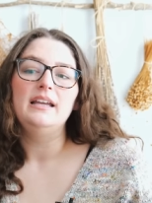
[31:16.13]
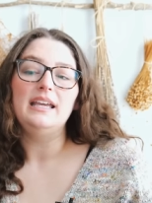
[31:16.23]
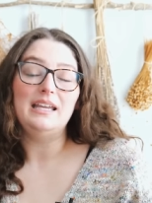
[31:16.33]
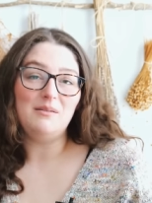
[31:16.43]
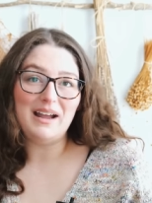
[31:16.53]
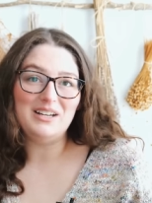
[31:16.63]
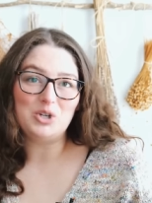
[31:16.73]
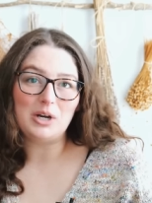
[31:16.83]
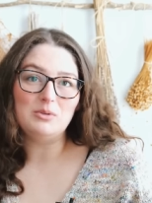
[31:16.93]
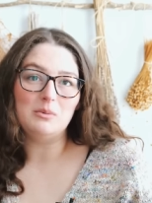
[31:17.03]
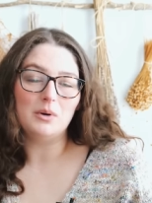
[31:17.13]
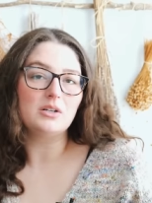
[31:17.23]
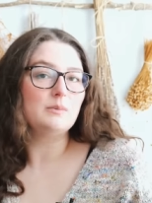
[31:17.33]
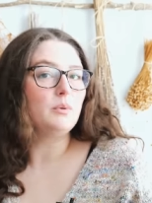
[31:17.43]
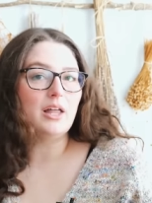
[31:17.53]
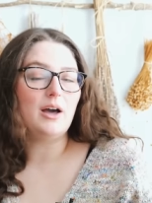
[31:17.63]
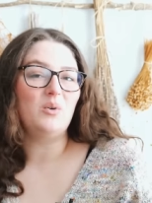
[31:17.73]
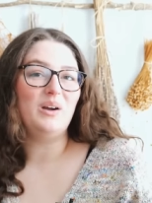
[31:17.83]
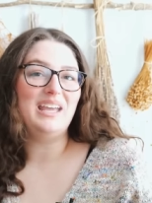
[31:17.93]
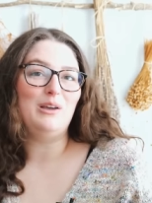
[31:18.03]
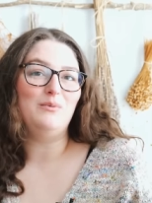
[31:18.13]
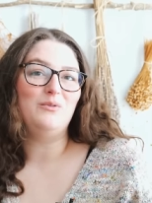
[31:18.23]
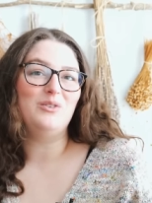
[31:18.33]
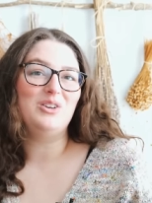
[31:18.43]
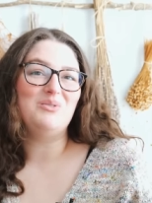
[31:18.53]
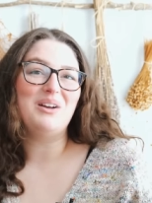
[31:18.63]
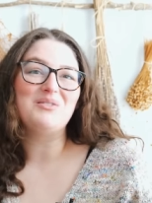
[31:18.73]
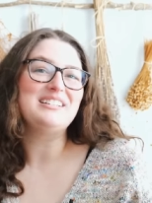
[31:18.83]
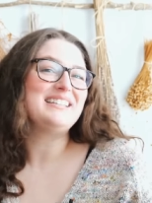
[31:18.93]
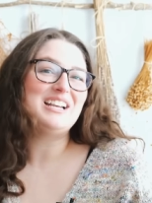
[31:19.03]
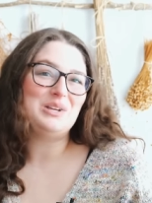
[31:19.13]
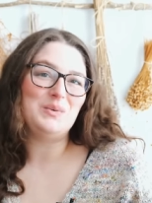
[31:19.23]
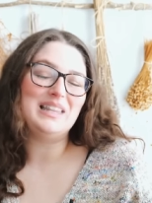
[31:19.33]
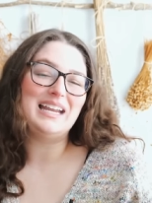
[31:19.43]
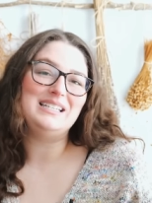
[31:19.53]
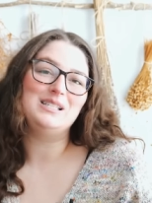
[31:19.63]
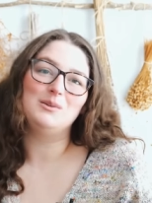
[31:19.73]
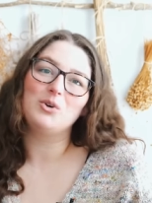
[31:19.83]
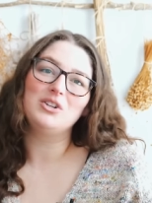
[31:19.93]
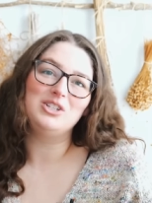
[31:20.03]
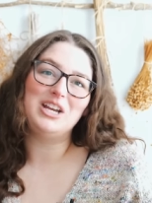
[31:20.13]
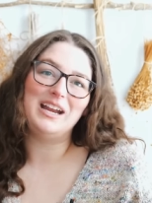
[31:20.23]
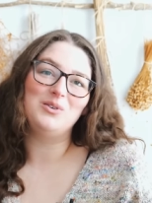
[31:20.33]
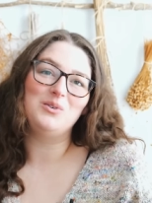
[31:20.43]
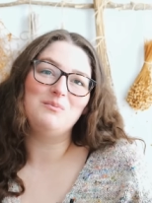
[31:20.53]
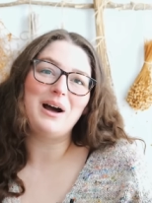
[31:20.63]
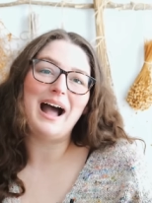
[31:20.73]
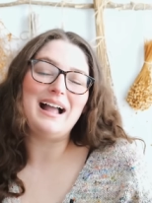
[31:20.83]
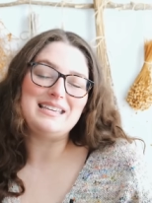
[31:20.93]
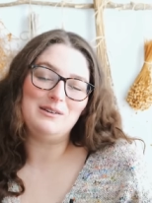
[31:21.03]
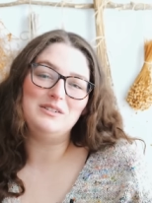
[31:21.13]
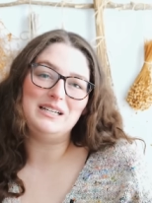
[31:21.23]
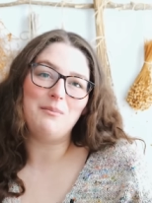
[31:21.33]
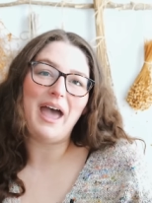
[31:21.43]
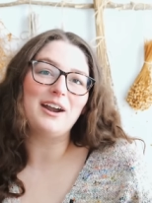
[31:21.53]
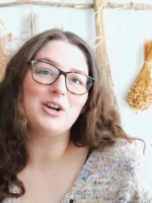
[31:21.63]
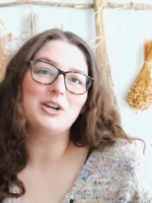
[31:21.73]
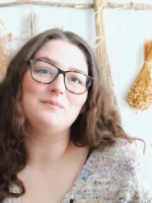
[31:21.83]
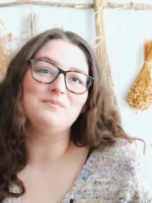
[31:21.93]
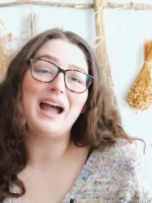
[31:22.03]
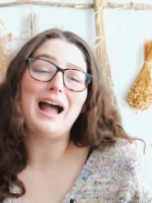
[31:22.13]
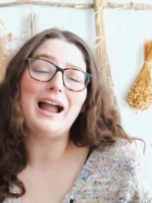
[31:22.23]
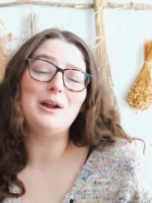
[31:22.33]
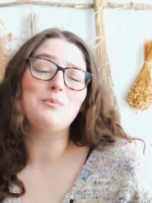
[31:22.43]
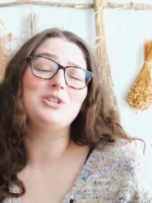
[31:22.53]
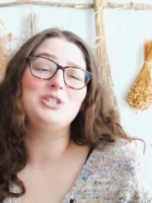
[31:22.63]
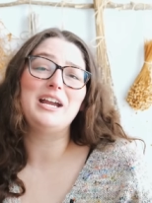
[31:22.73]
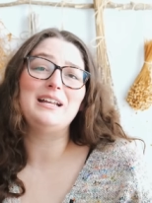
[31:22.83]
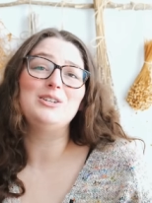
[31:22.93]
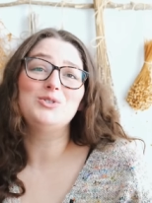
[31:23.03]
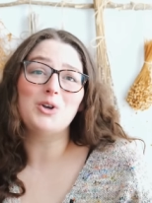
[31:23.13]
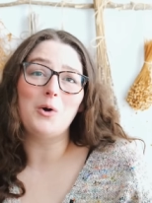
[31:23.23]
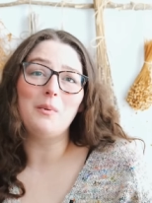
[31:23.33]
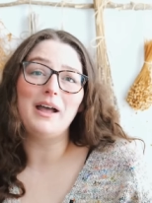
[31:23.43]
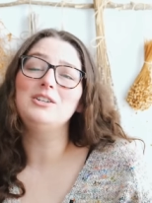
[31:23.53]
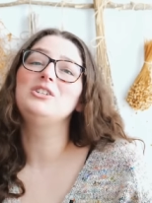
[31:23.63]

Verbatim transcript: in my description box below if you ever decide you would like to support the channel by gifting a pattern. I appreciate it so much.